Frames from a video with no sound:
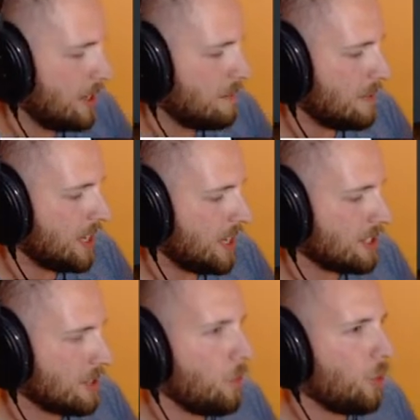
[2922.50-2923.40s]
because the
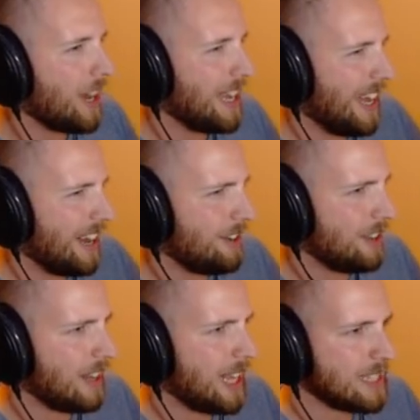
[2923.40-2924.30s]
more I care, the
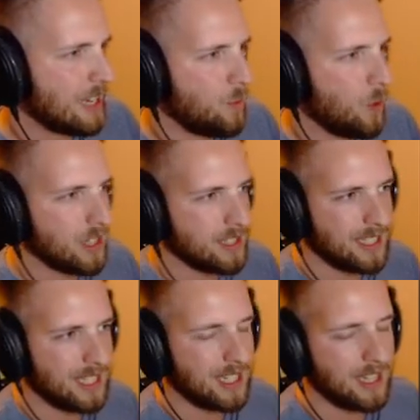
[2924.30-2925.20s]
less I want to
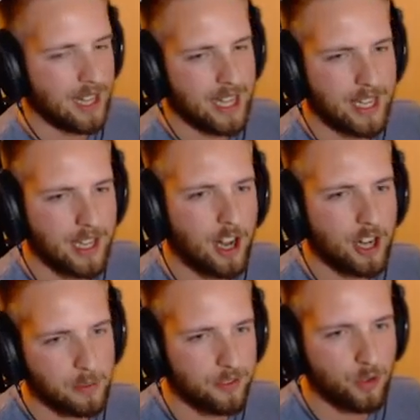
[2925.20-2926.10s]
see it like
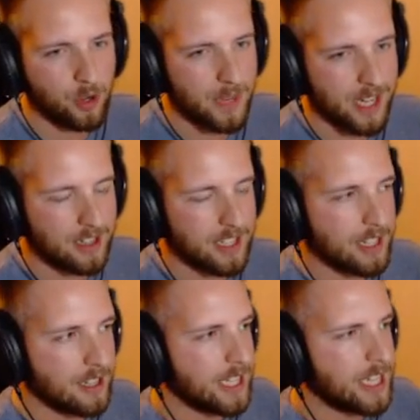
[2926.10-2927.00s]
underperform
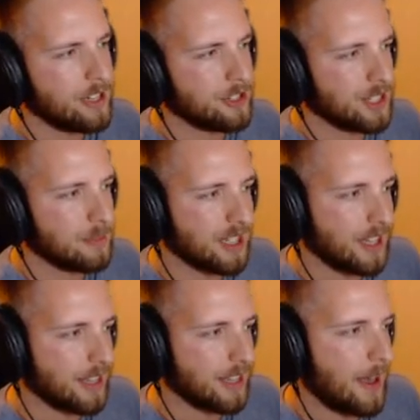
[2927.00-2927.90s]
analytically or something
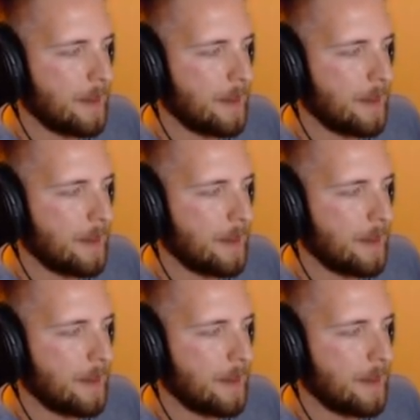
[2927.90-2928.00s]
like that.